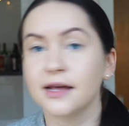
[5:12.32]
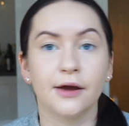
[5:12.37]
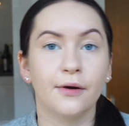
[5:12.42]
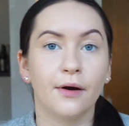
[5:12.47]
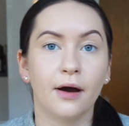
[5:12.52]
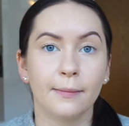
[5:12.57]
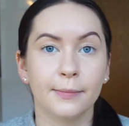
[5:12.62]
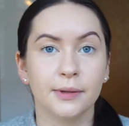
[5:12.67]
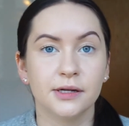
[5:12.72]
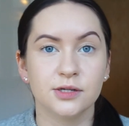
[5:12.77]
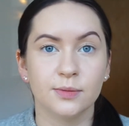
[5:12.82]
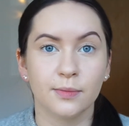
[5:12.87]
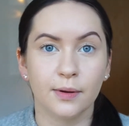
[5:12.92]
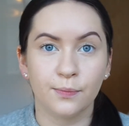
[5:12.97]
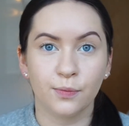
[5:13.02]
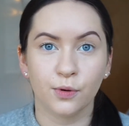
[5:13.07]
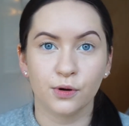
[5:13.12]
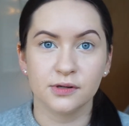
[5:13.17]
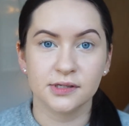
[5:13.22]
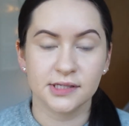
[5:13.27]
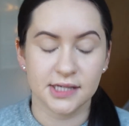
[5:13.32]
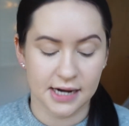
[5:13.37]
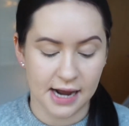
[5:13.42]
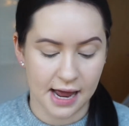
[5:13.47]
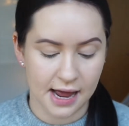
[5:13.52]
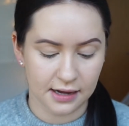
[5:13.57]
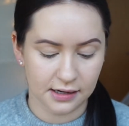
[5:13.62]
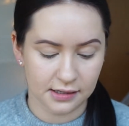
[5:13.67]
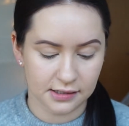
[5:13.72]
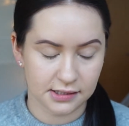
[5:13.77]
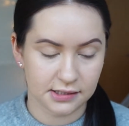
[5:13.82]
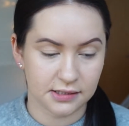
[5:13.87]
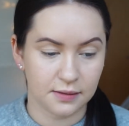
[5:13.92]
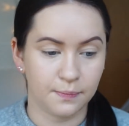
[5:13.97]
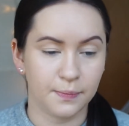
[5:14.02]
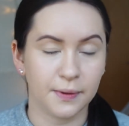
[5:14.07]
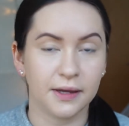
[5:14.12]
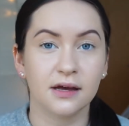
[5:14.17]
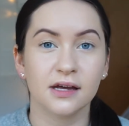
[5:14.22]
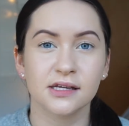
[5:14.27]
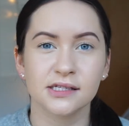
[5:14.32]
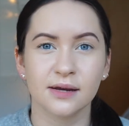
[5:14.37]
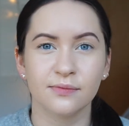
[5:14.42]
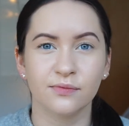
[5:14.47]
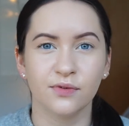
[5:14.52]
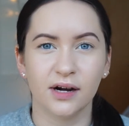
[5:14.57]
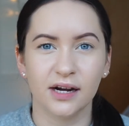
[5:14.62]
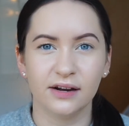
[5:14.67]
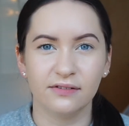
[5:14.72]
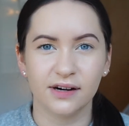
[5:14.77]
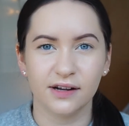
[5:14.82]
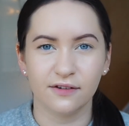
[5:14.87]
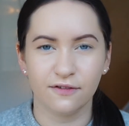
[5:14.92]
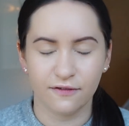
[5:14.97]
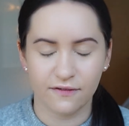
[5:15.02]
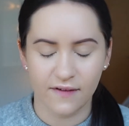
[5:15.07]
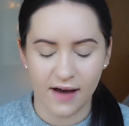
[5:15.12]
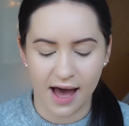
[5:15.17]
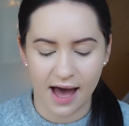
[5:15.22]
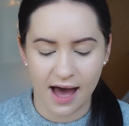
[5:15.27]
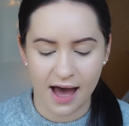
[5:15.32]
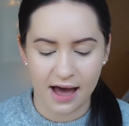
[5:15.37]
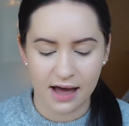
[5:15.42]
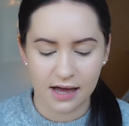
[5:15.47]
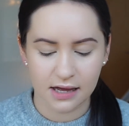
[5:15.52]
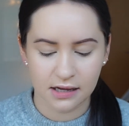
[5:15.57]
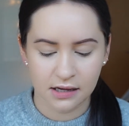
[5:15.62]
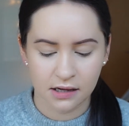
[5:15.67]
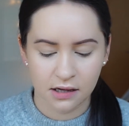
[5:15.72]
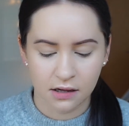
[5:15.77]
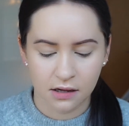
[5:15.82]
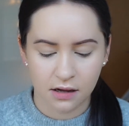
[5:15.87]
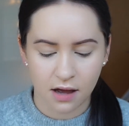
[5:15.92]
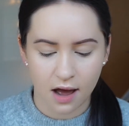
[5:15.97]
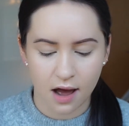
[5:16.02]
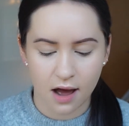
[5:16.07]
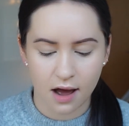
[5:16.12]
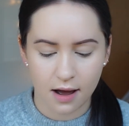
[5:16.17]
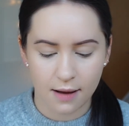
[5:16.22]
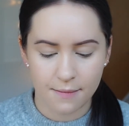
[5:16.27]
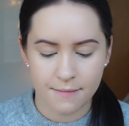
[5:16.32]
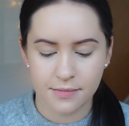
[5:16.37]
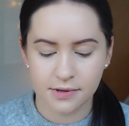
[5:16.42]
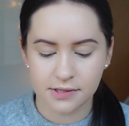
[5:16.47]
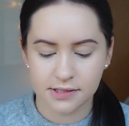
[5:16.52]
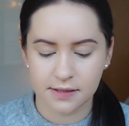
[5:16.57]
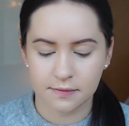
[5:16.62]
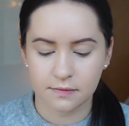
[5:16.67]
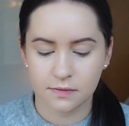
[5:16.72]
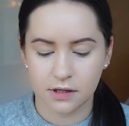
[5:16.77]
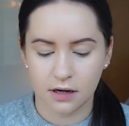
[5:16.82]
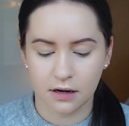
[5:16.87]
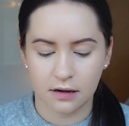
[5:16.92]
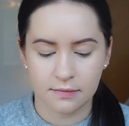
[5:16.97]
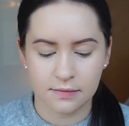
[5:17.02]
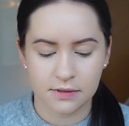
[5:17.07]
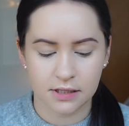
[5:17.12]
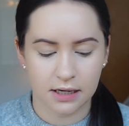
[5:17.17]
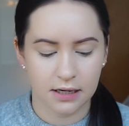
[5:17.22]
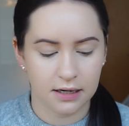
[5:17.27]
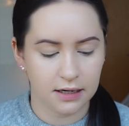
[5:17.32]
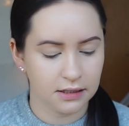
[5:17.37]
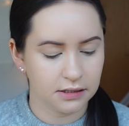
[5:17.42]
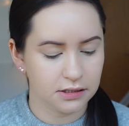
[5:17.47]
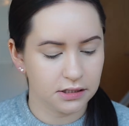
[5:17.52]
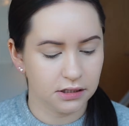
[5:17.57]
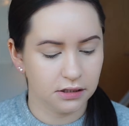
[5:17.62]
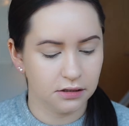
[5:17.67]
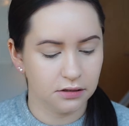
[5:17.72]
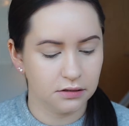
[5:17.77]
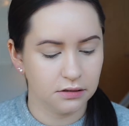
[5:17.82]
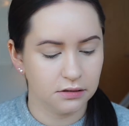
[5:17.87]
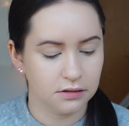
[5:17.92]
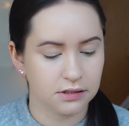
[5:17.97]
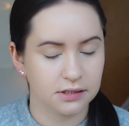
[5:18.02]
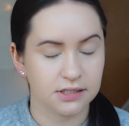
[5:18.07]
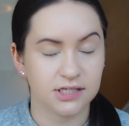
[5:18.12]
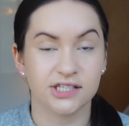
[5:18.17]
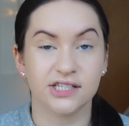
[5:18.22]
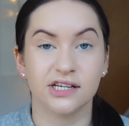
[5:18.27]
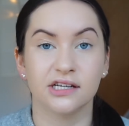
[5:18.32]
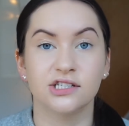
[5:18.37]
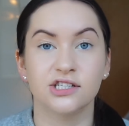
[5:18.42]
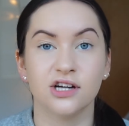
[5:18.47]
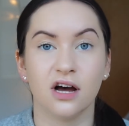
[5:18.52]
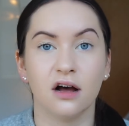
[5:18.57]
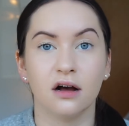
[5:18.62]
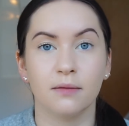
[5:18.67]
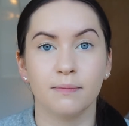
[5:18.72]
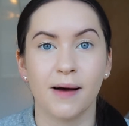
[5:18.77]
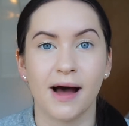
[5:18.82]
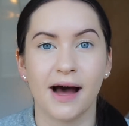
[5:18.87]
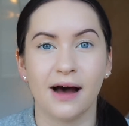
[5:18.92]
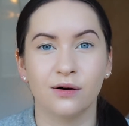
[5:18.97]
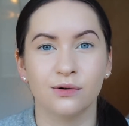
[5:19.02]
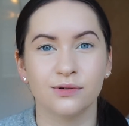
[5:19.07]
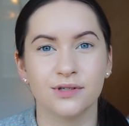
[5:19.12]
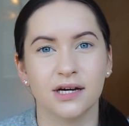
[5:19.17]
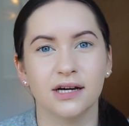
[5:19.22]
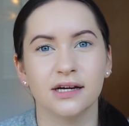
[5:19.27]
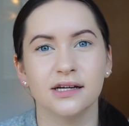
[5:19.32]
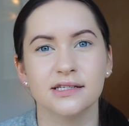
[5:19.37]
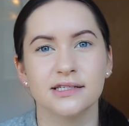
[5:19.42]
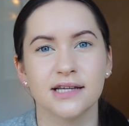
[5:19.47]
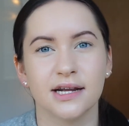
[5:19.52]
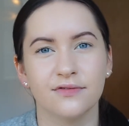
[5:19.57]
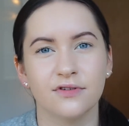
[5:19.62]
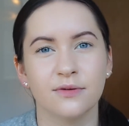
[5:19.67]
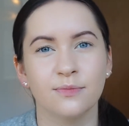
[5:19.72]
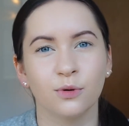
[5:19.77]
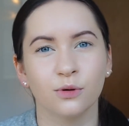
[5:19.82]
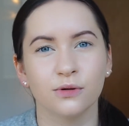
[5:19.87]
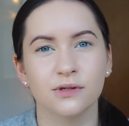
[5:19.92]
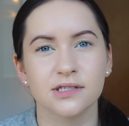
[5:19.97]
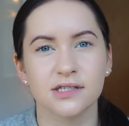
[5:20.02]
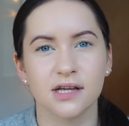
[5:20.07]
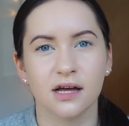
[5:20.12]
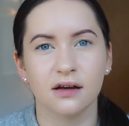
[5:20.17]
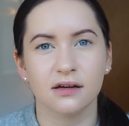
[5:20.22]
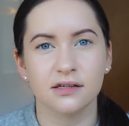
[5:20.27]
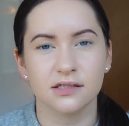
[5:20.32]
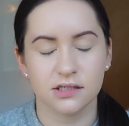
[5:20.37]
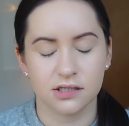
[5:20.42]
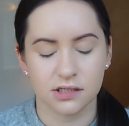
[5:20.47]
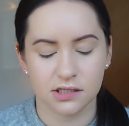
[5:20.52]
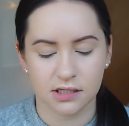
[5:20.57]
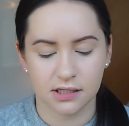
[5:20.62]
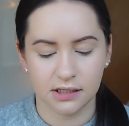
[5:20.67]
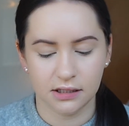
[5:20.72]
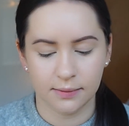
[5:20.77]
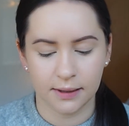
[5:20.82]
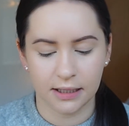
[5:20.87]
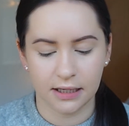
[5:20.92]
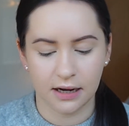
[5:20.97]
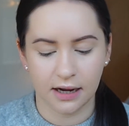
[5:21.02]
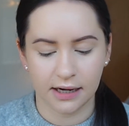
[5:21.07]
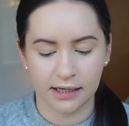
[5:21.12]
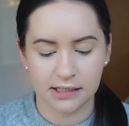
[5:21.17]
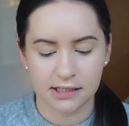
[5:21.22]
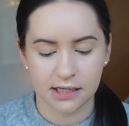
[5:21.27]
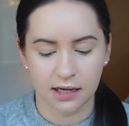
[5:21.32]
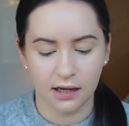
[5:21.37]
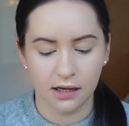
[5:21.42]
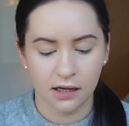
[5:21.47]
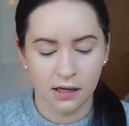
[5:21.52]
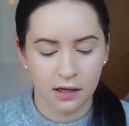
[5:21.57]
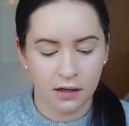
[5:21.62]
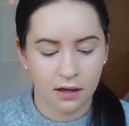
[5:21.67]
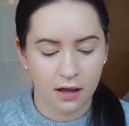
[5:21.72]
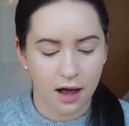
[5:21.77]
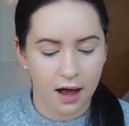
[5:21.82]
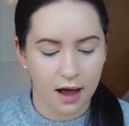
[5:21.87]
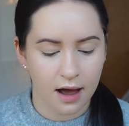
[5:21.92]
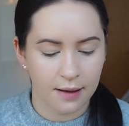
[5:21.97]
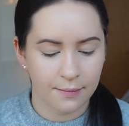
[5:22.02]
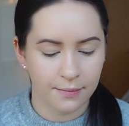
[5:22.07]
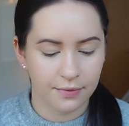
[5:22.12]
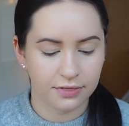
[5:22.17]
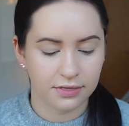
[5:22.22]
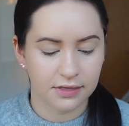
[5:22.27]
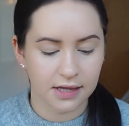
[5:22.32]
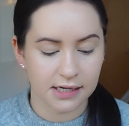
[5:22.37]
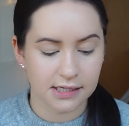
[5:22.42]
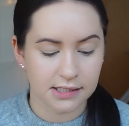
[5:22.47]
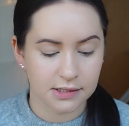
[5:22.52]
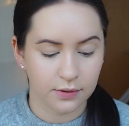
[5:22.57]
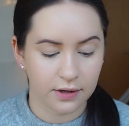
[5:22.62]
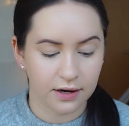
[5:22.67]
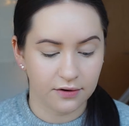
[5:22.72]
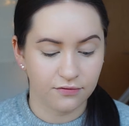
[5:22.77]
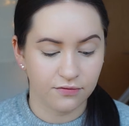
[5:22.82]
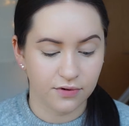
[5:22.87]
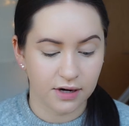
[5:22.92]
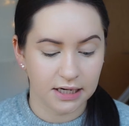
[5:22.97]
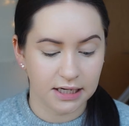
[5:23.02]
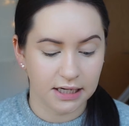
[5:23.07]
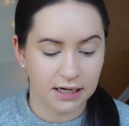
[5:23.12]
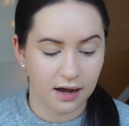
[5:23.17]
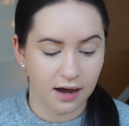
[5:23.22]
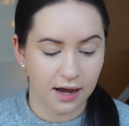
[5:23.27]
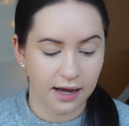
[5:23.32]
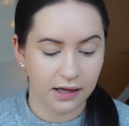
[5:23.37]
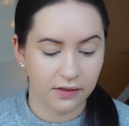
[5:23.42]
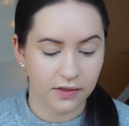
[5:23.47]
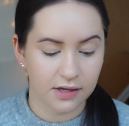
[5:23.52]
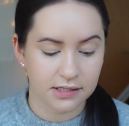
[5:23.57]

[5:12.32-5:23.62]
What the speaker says: I'm going to do my bronzer next. Because I'm really, really fair, sometimes I like to use just a dark powder instead of a bronzer because it's just a little bit lighter. This one I really like.